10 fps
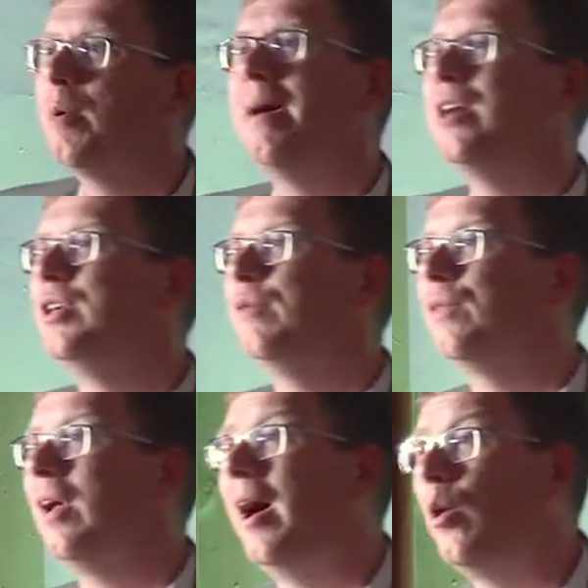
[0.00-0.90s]
but may she
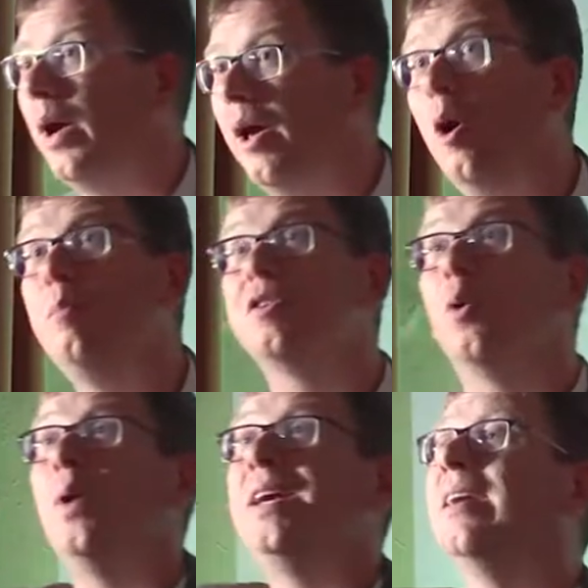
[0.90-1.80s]
fly away home so
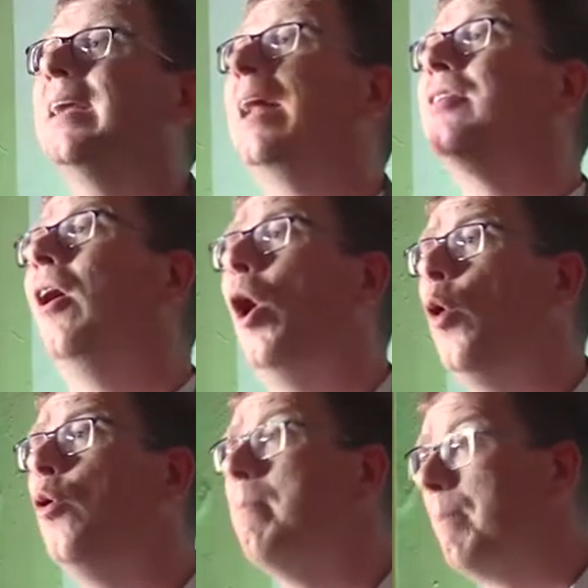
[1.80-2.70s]
we can land our
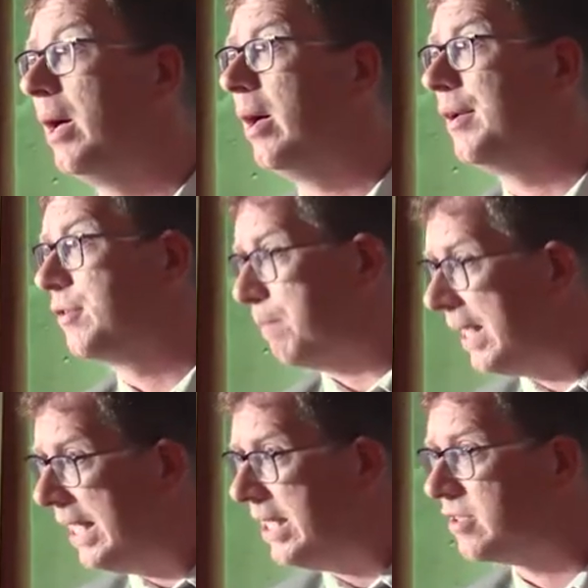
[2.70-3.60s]
own birds,
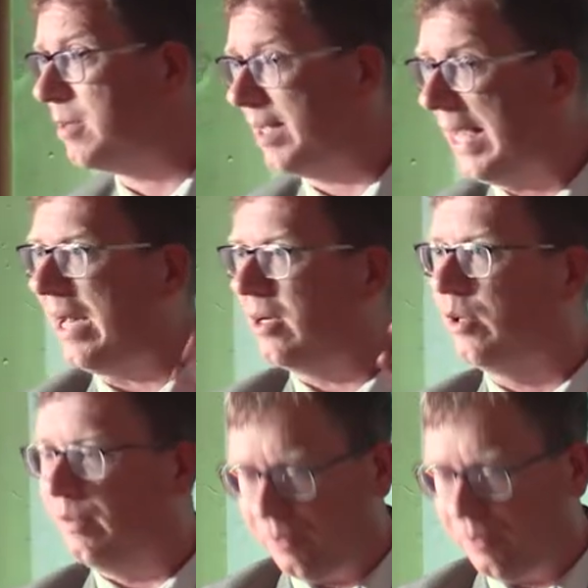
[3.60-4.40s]
please. The mechanical